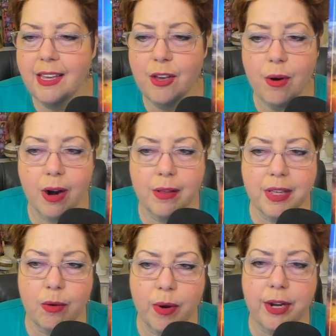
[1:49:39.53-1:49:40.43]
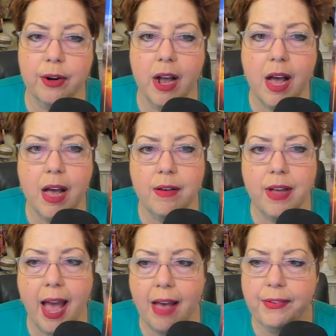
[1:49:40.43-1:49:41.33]
You are the winner of
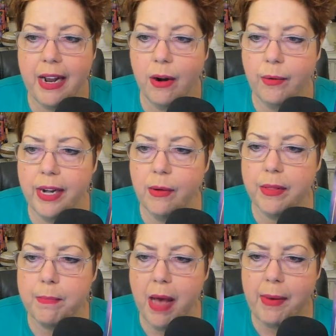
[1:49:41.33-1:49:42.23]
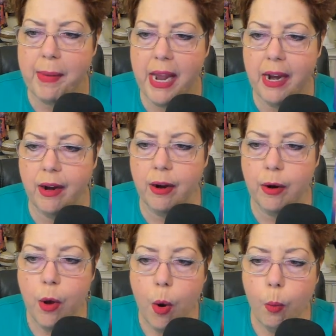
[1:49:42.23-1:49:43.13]
a half an hour reading with Mama Bear.
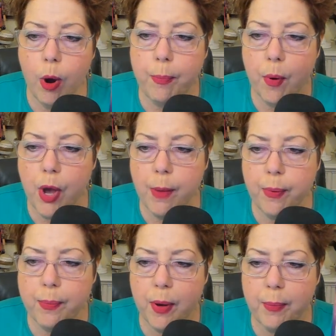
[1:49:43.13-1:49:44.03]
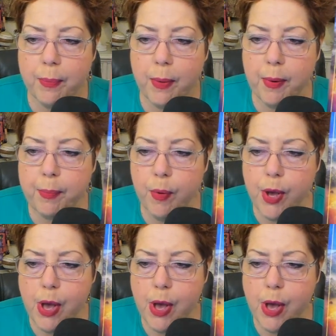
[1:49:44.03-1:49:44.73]
Whoop, whoop, whoop, whoop, whoop, whoop, whoop, whoop.